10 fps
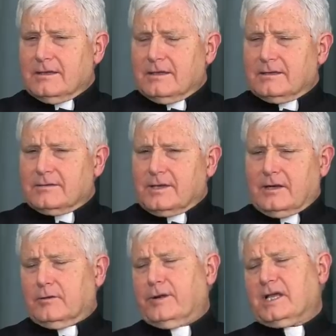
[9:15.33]
It kind
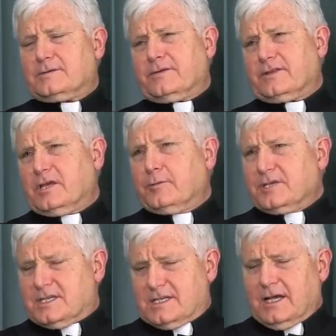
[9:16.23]
of reminds me of the
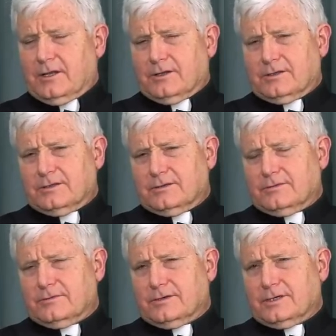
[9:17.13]
human cell,
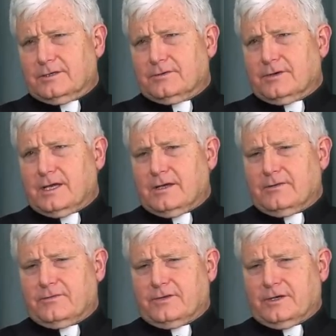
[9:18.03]
where you
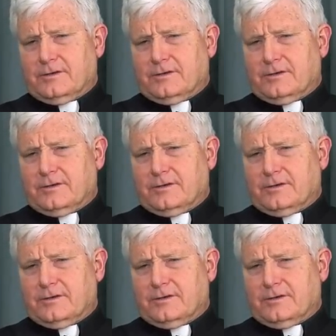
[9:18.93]
have